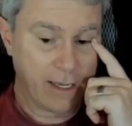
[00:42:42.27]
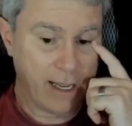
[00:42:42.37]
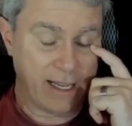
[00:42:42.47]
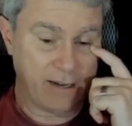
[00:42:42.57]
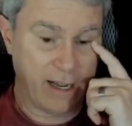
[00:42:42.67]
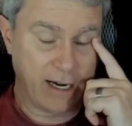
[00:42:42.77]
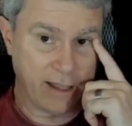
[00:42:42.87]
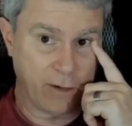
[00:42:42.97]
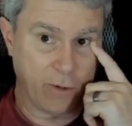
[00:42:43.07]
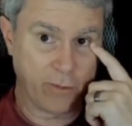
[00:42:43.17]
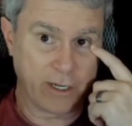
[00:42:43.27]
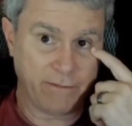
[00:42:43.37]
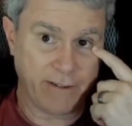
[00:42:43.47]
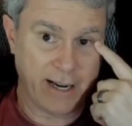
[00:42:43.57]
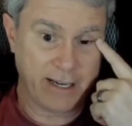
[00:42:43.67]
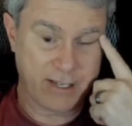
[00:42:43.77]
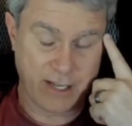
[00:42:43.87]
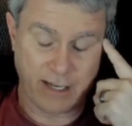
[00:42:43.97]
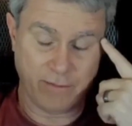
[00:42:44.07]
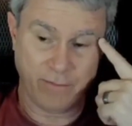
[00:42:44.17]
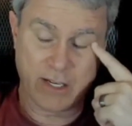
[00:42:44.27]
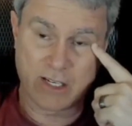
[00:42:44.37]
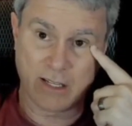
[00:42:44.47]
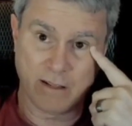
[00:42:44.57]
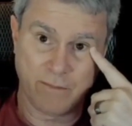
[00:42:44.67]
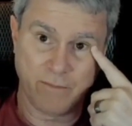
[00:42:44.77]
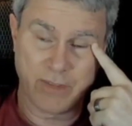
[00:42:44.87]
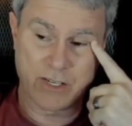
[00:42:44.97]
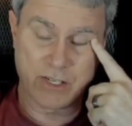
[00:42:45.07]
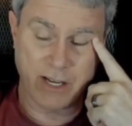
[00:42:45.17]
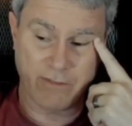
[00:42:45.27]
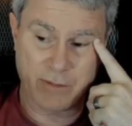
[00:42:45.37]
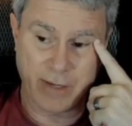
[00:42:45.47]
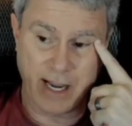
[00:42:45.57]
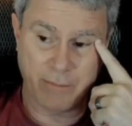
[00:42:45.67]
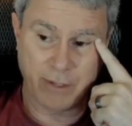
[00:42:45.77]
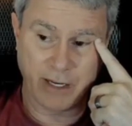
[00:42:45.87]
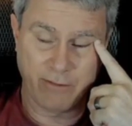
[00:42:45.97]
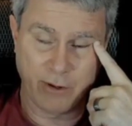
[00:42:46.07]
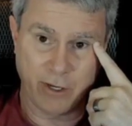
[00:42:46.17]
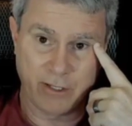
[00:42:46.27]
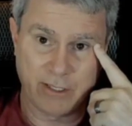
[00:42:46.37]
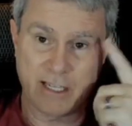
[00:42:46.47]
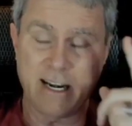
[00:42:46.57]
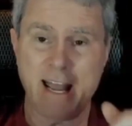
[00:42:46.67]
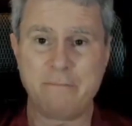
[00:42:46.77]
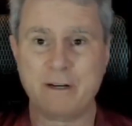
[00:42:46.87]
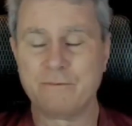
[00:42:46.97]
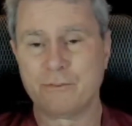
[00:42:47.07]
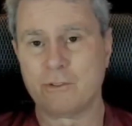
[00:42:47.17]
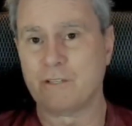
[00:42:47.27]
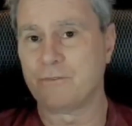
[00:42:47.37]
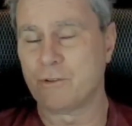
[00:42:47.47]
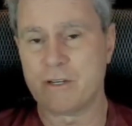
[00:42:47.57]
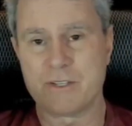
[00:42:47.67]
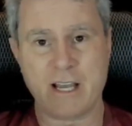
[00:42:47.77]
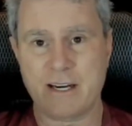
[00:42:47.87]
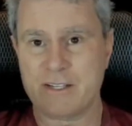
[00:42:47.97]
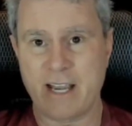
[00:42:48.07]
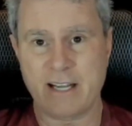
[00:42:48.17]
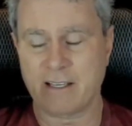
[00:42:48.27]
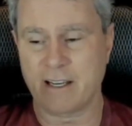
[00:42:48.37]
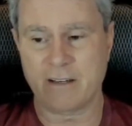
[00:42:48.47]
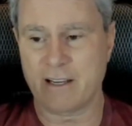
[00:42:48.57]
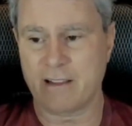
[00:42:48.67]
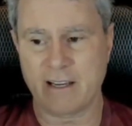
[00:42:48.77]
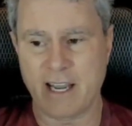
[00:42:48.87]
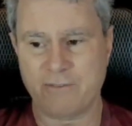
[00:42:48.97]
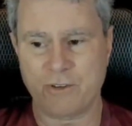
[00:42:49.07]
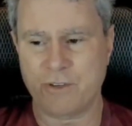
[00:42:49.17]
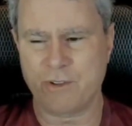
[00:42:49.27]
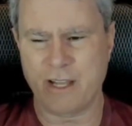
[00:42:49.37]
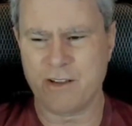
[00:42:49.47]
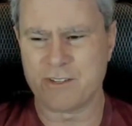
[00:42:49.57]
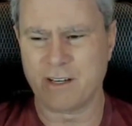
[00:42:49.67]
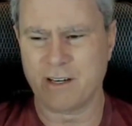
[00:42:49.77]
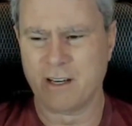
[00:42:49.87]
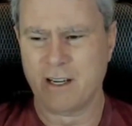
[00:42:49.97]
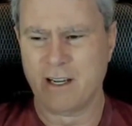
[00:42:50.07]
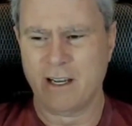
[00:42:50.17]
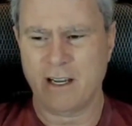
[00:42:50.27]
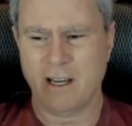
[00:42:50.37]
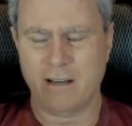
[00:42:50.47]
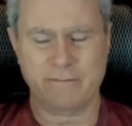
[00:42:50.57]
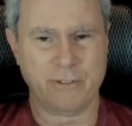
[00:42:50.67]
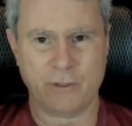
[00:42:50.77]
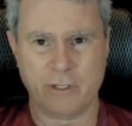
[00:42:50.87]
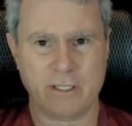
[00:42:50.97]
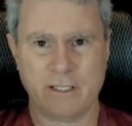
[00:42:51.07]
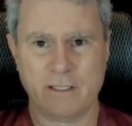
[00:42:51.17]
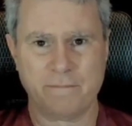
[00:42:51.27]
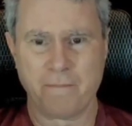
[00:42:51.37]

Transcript: And I think what we're going to find is that this stuff has been happening everywhere. It didn't happen in Florida. Florida's got its act together. I think after 2000, Florida